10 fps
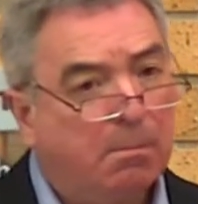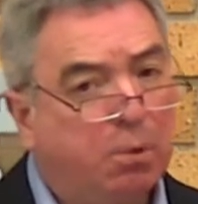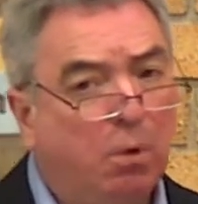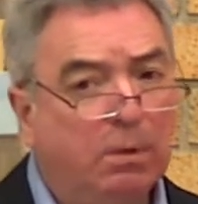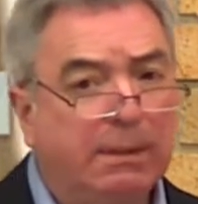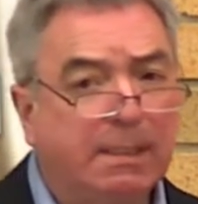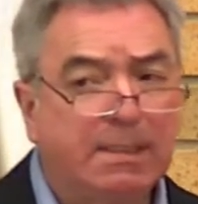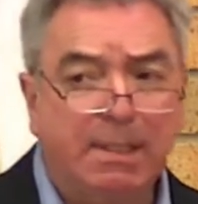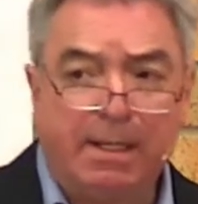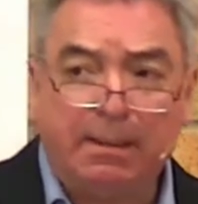Paul, in his
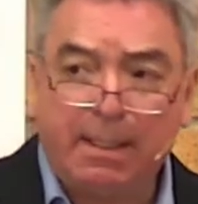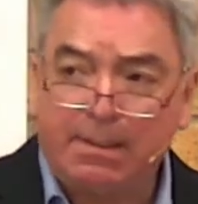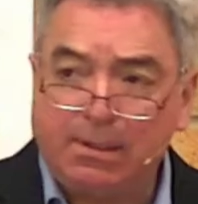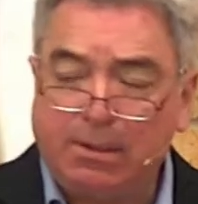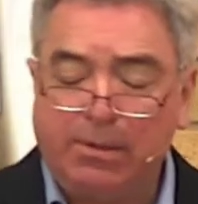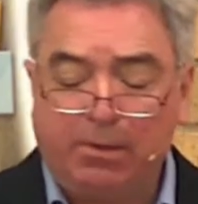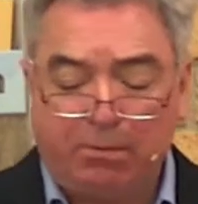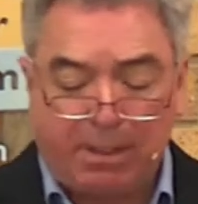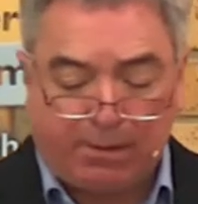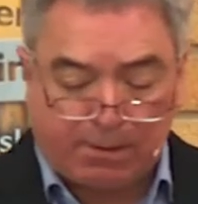second letter to the
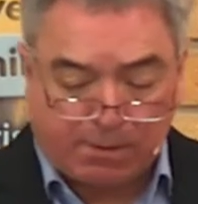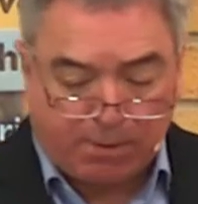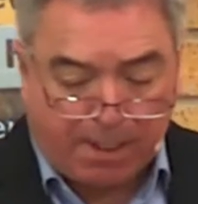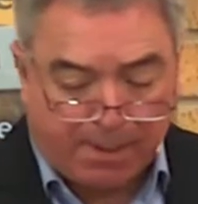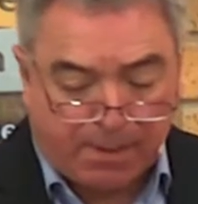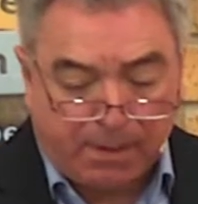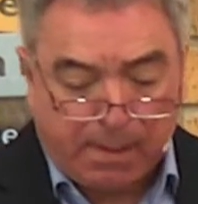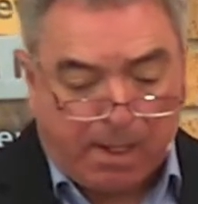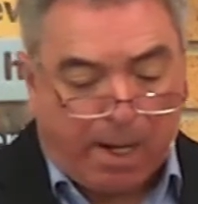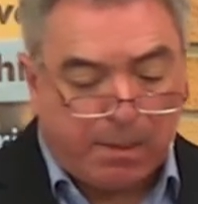Corinthians, writes,
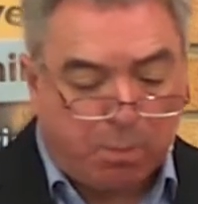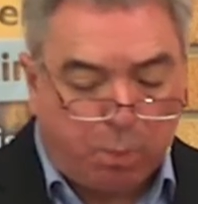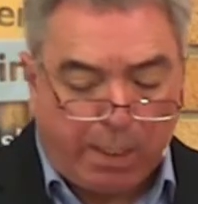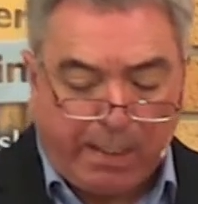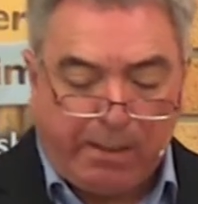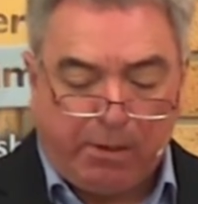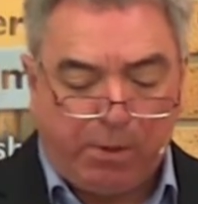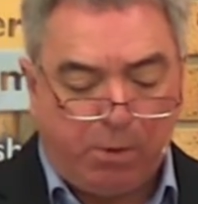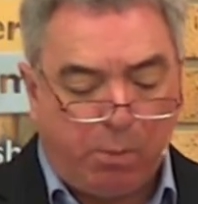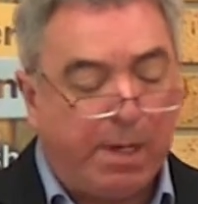"And we
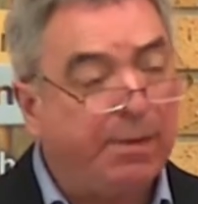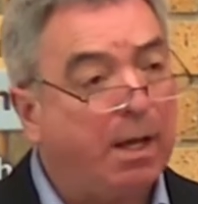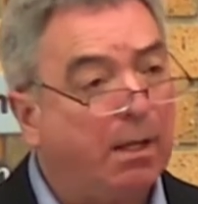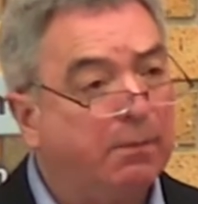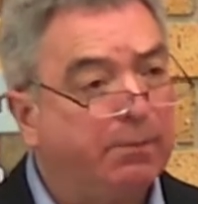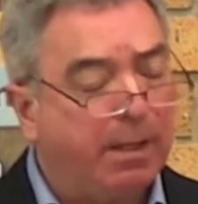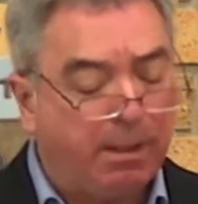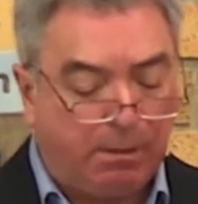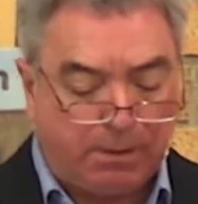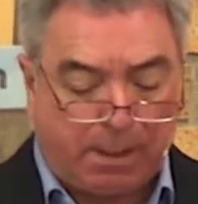who with
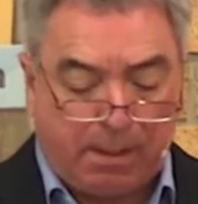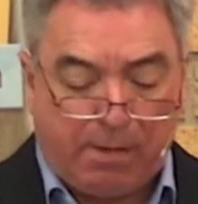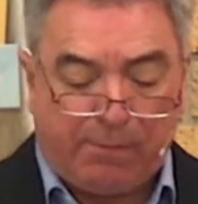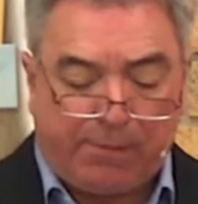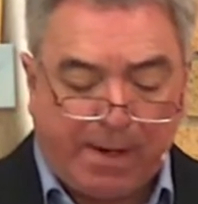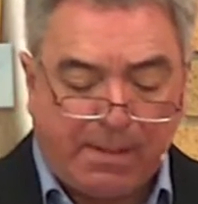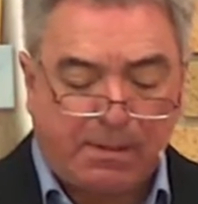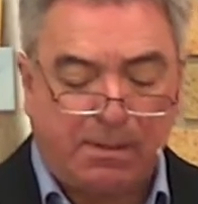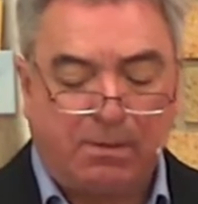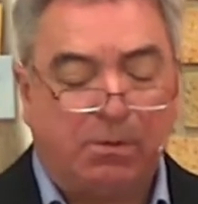unveiled
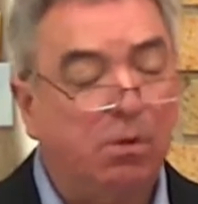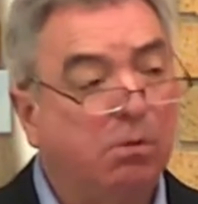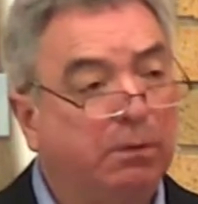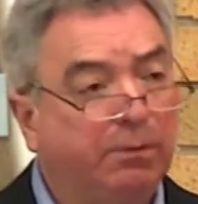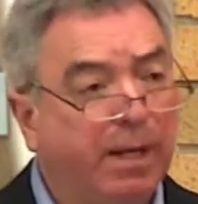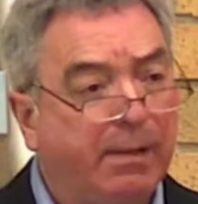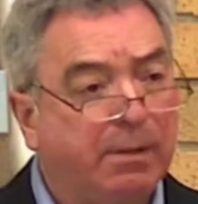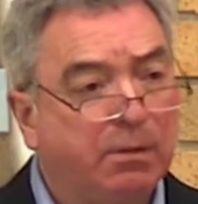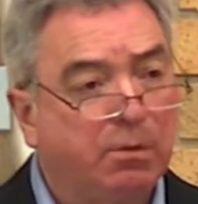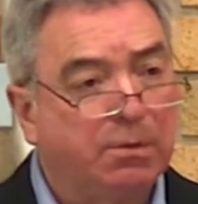faces all reflect
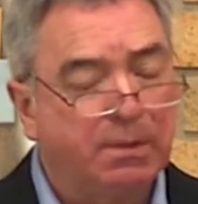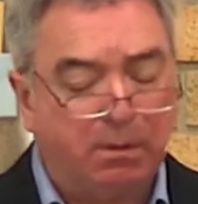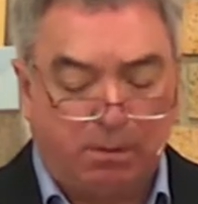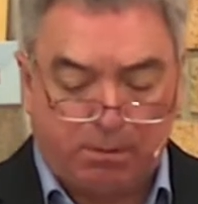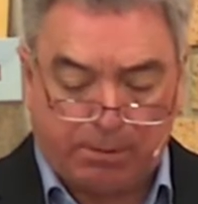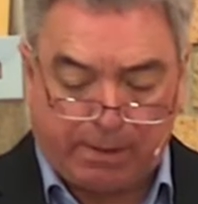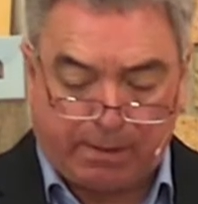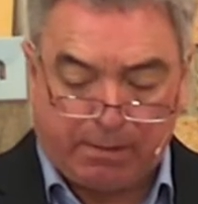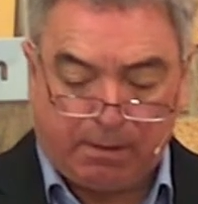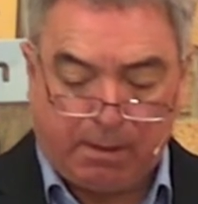the Lord's
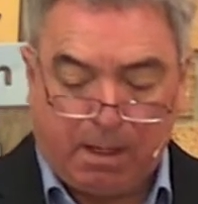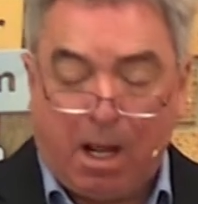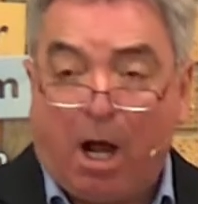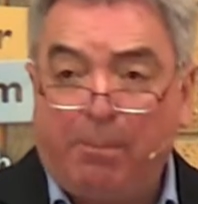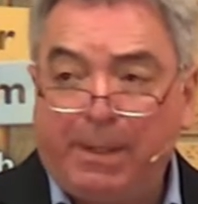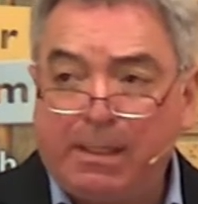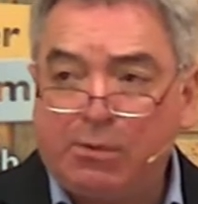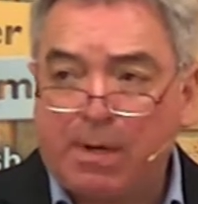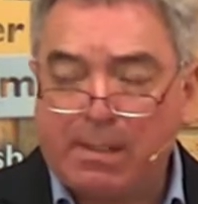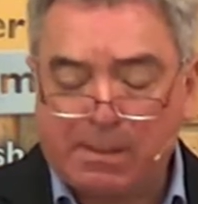glory are being
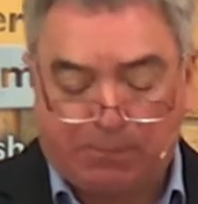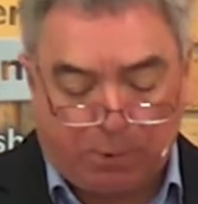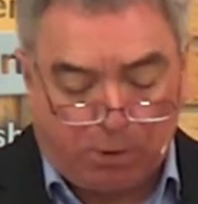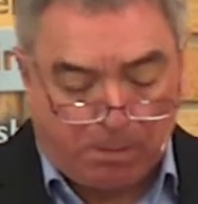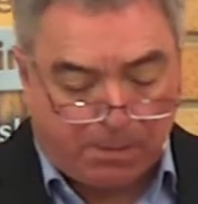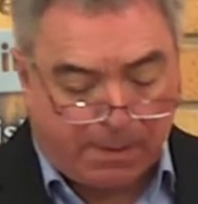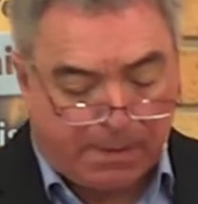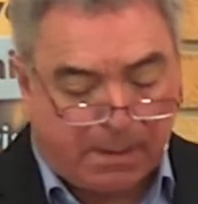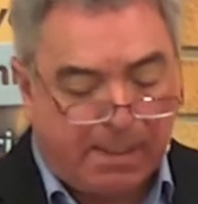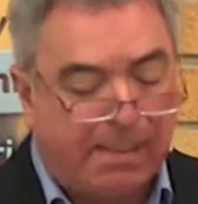transformed
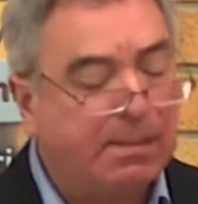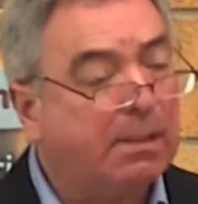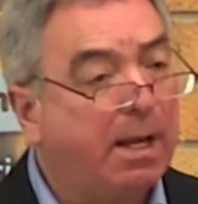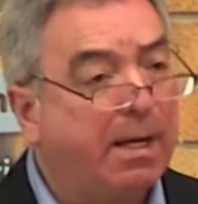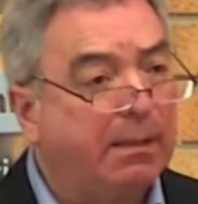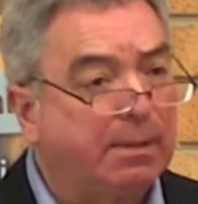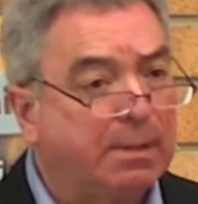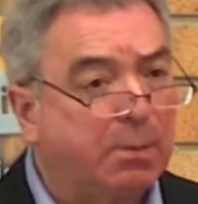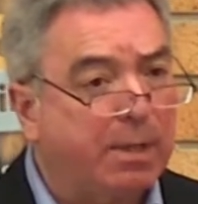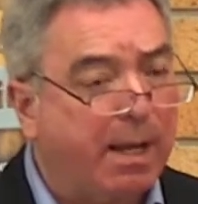into his
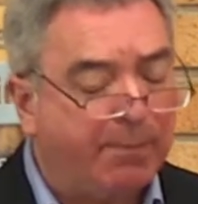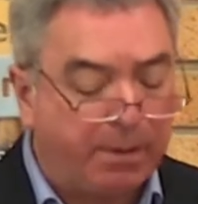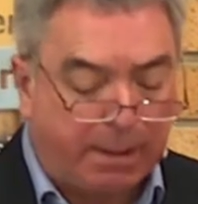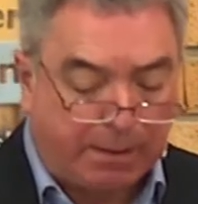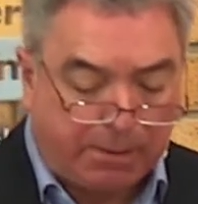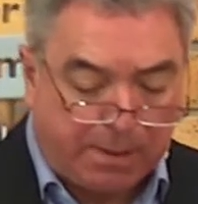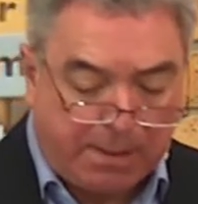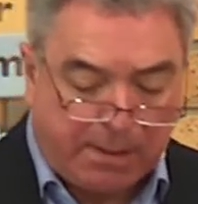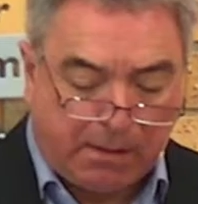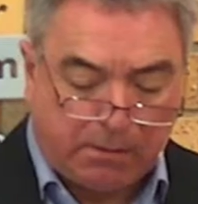likeness with
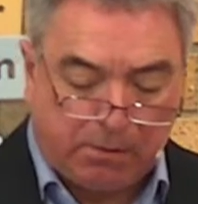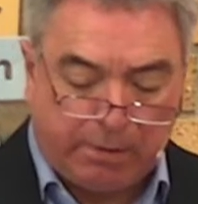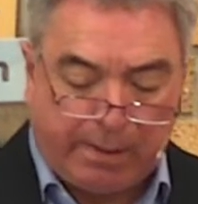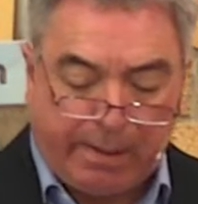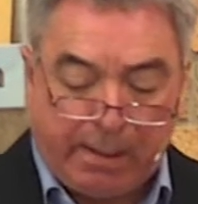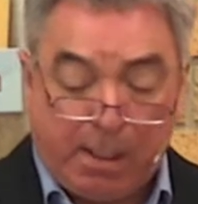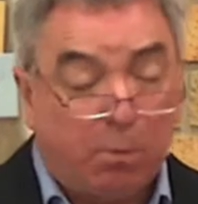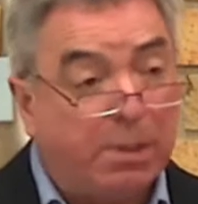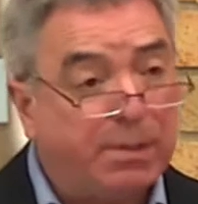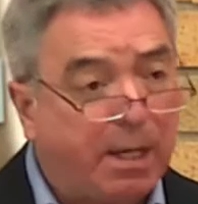ever-increasing glory,
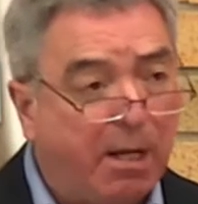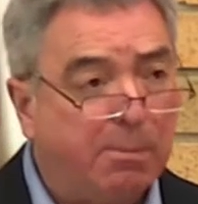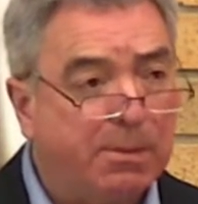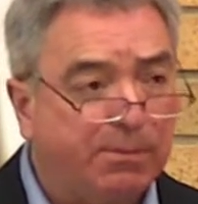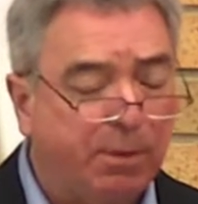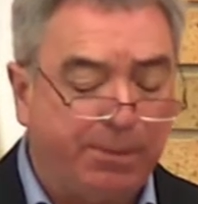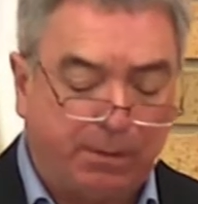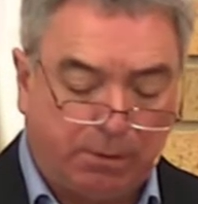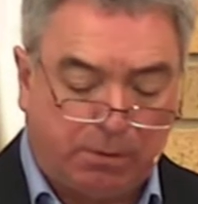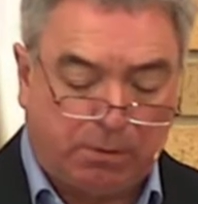which comes from the
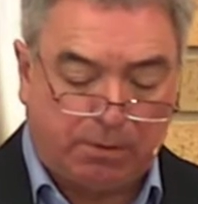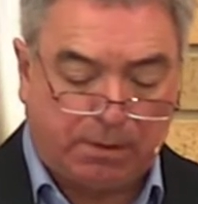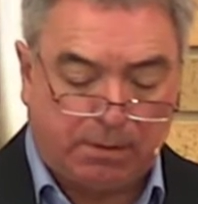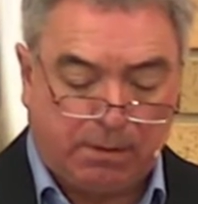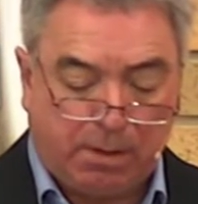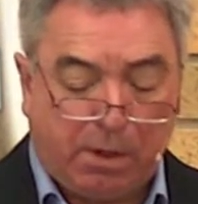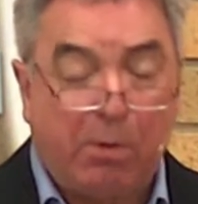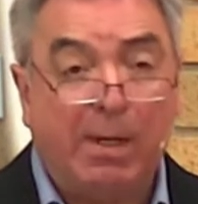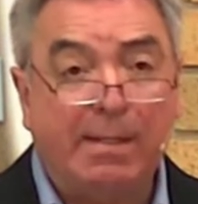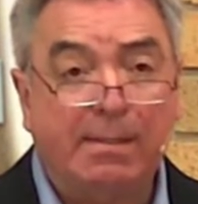Lord,
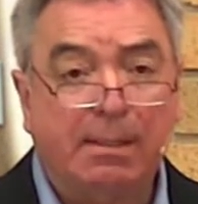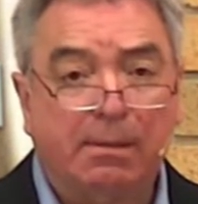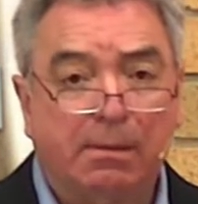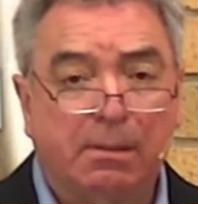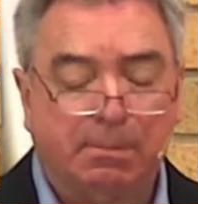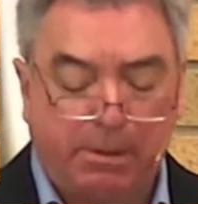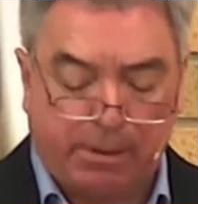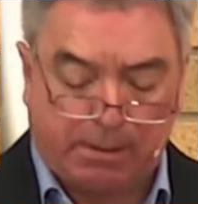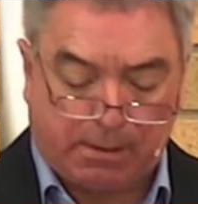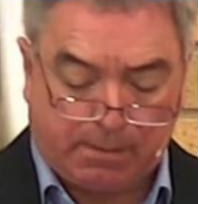who is the Spirit.